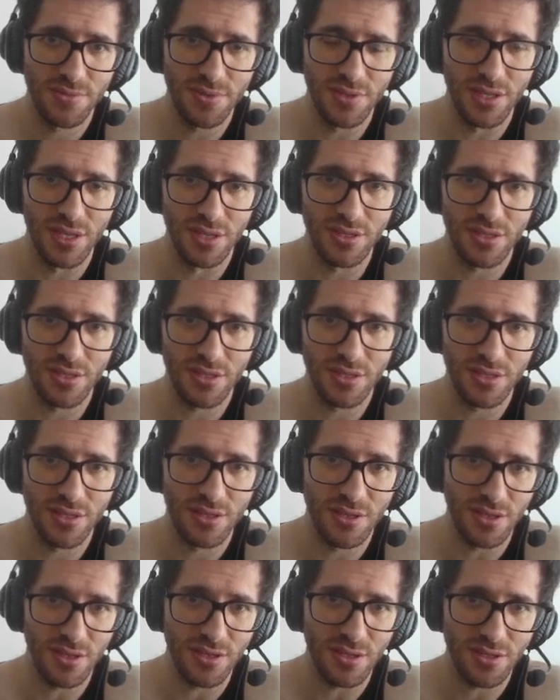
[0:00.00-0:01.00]
this
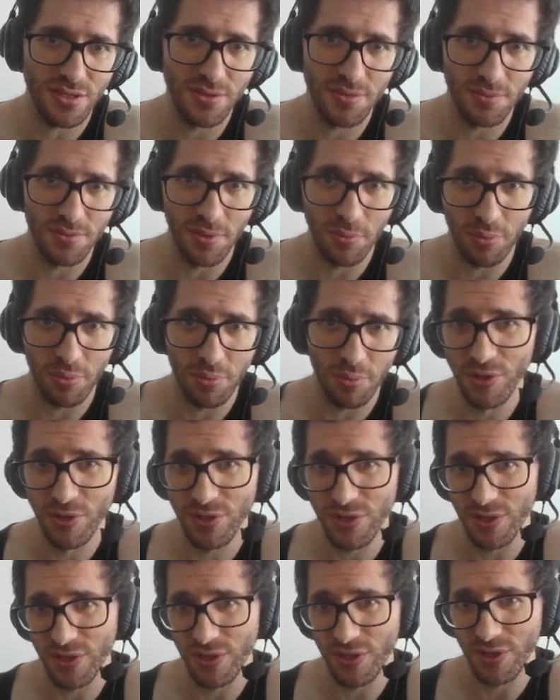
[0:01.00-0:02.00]
is the
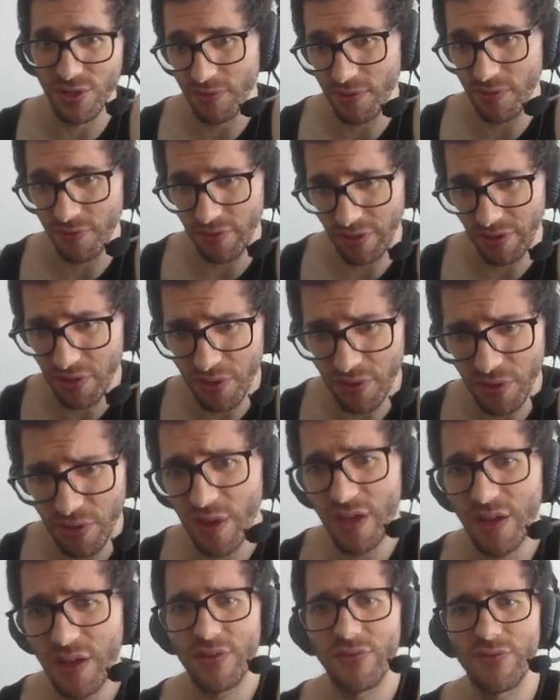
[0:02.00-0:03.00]
promotion of a new
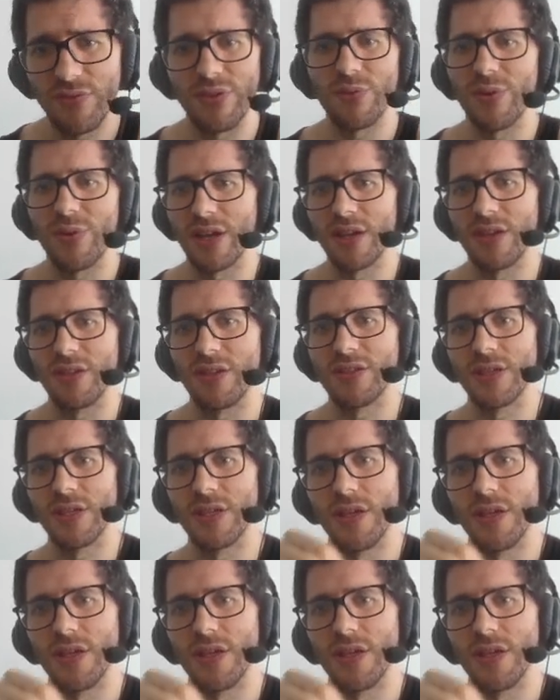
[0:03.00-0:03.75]
queen for white.